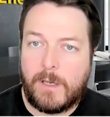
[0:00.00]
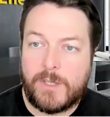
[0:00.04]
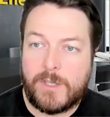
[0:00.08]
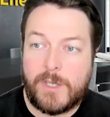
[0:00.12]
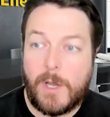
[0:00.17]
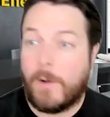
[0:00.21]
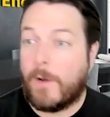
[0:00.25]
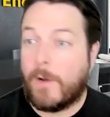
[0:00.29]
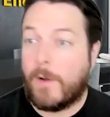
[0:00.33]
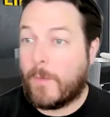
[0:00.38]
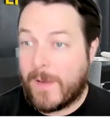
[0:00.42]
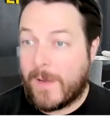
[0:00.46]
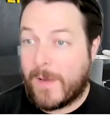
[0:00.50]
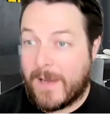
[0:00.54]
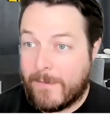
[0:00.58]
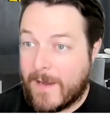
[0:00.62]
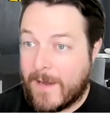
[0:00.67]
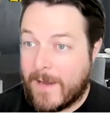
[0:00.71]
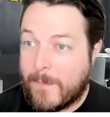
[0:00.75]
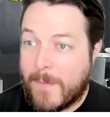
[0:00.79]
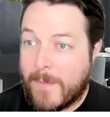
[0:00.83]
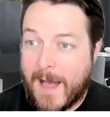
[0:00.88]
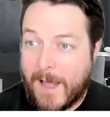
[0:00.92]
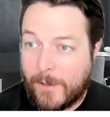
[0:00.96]
solar
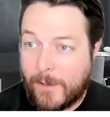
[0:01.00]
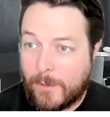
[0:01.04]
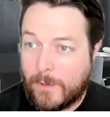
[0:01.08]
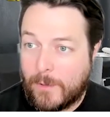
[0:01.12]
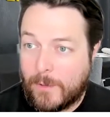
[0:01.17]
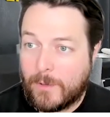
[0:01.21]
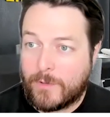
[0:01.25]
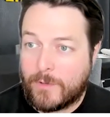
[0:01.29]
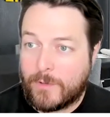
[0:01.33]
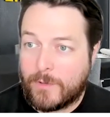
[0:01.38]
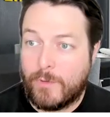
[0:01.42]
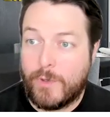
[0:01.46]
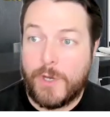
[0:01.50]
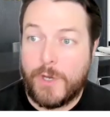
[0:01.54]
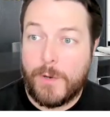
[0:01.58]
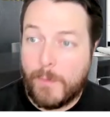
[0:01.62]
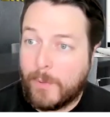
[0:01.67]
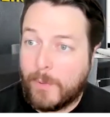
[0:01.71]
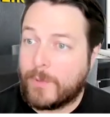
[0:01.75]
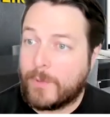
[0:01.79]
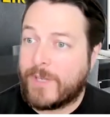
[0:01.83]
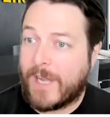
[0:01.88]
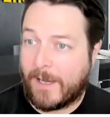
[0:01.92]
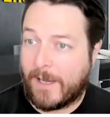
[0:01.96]
PV panels,
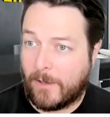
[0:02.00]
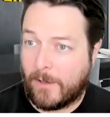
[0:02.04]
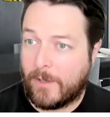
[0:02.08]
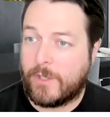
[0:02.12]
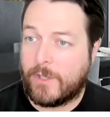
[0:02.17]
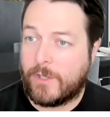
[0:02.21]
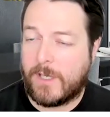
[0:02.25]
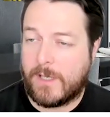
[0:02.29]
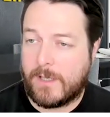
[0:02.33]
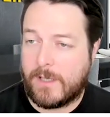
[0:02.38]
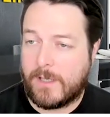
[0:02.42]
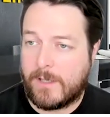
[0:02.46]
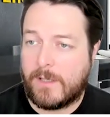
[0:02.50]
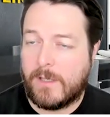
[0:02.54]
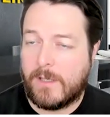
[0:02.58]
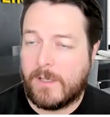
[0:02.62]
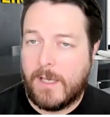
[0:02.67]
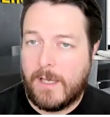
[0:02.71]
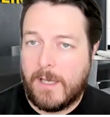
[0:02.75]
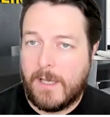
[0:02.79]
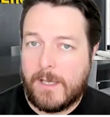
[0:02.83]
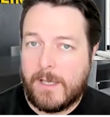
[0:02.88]
renewable technologies.